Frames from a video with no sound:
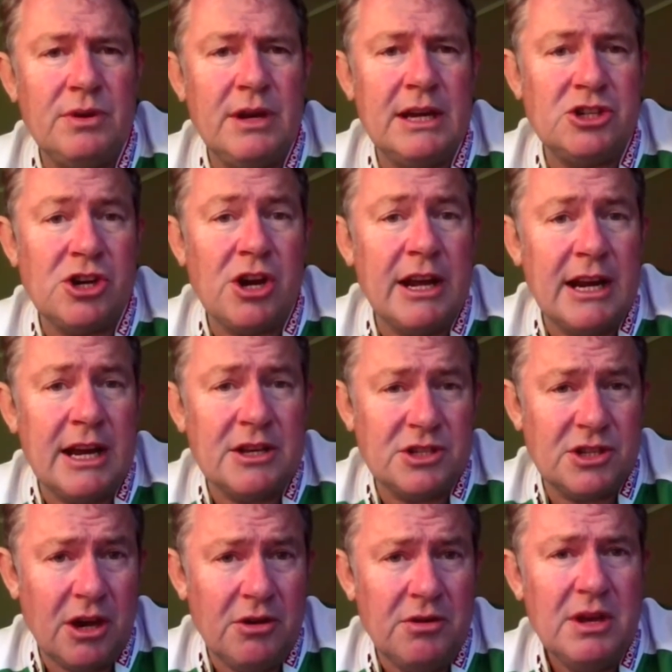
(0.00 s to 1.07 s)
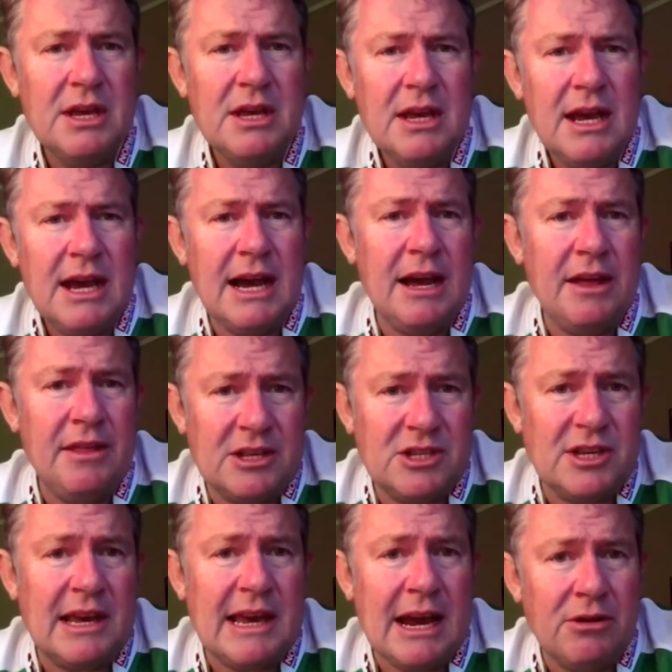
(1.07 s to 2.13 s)
China. So
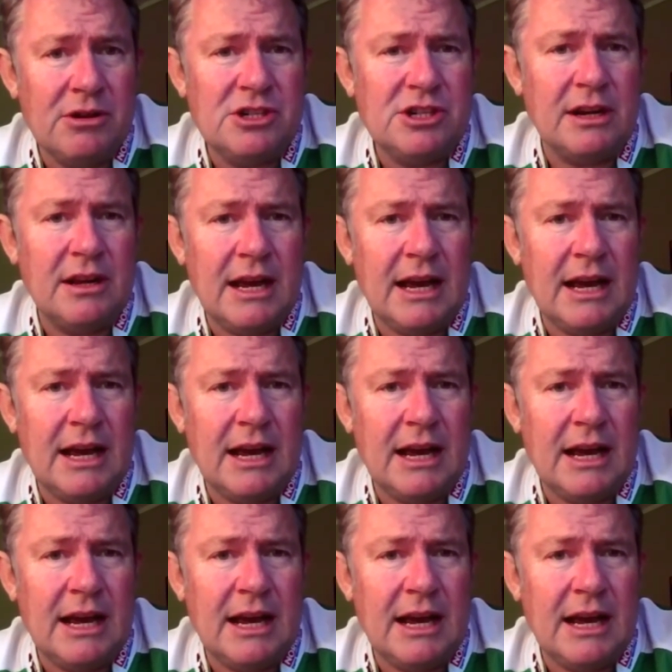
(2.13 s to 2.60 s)
that's encouraging.